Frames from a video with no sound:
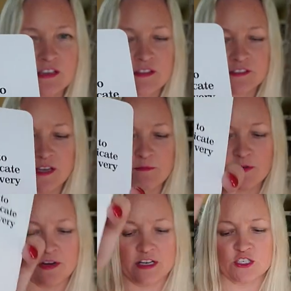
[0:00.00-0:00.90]
the
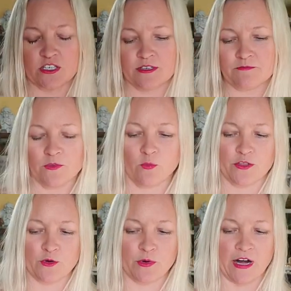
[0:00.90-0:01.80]
separation,
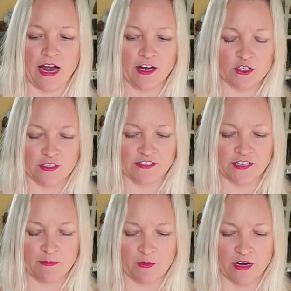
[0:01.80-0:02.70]
whether we're actually
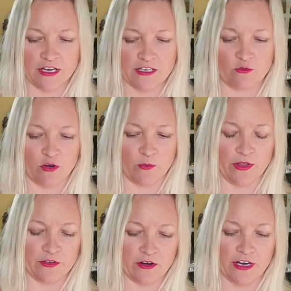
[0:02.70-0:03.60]
separated or
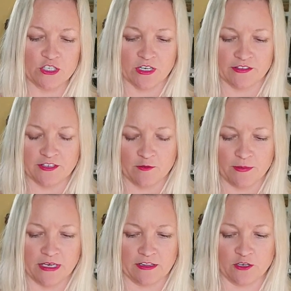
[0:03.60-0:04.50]
whether I just have
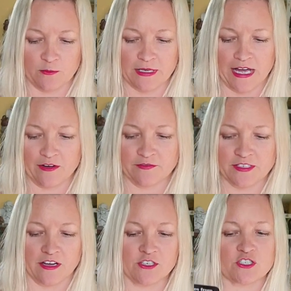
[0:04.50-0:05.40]
been a little bit out of
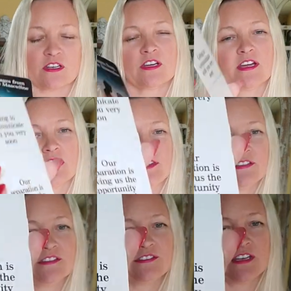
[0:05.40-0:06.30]
touch, this is